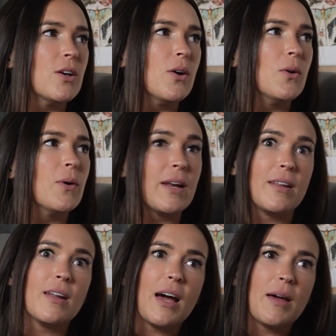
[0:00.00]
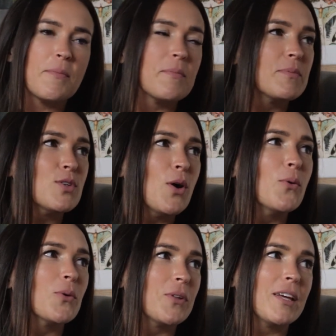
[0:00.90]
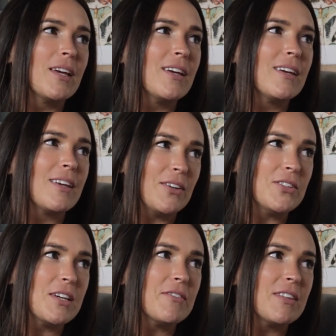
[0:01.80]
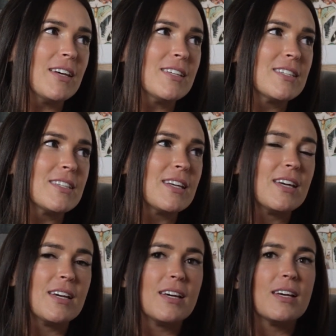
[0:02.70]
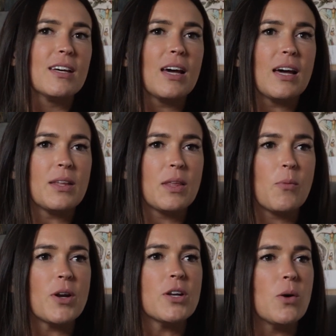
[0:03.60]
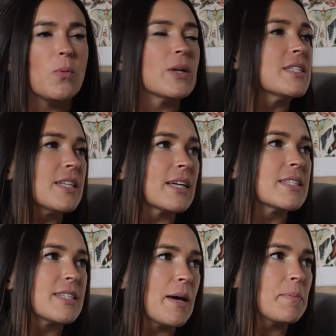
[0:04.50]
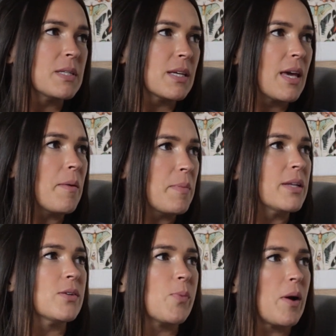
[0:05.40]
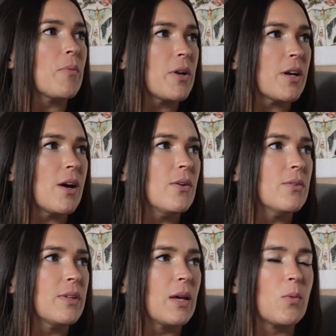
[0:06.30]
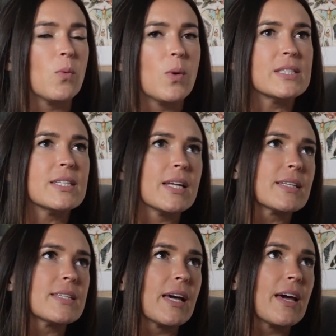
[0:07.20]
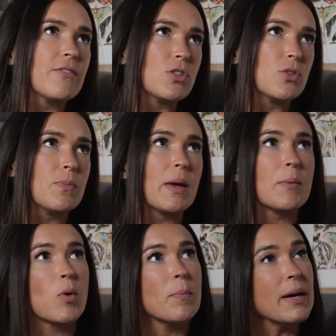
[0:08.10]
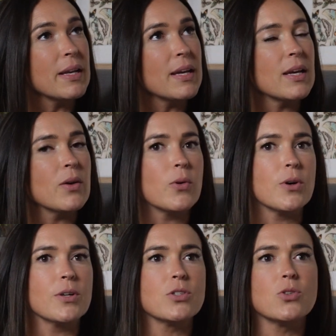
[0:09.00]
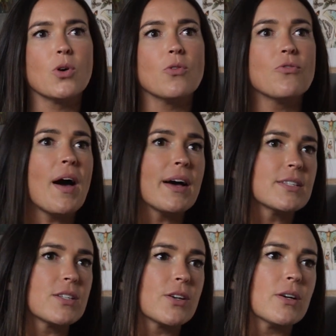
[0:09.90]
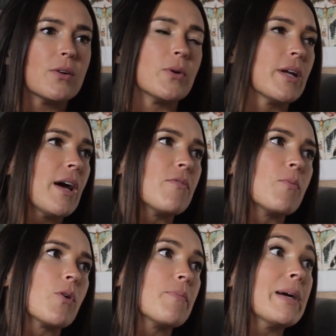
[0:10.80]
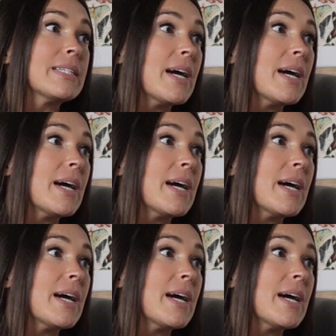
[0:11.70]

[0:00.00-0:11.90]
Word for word: to know, and I'm totally guilty of this. They want to know what's the next step to get me to where I want to go? Like, what's the next thing I have to do to make more money or to go faster or to have more of my